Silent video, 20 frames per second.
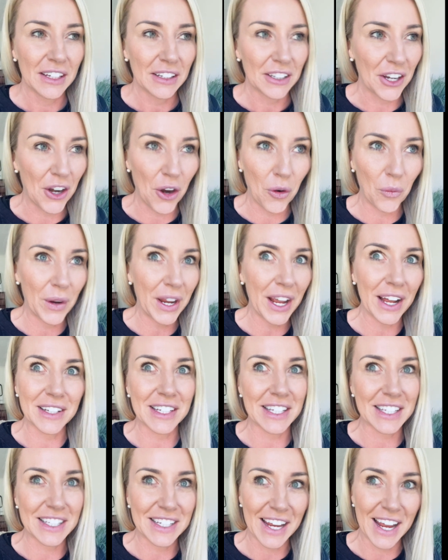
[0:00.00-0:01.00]
we
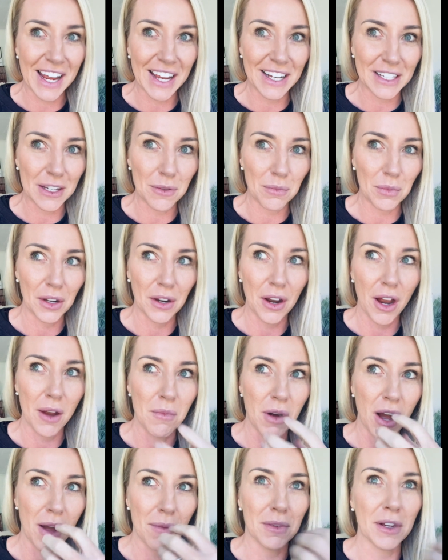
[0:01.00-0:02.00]
understand it, but I
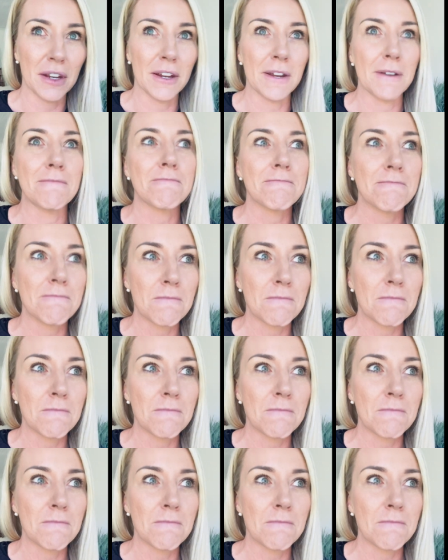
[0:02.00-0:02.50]
might be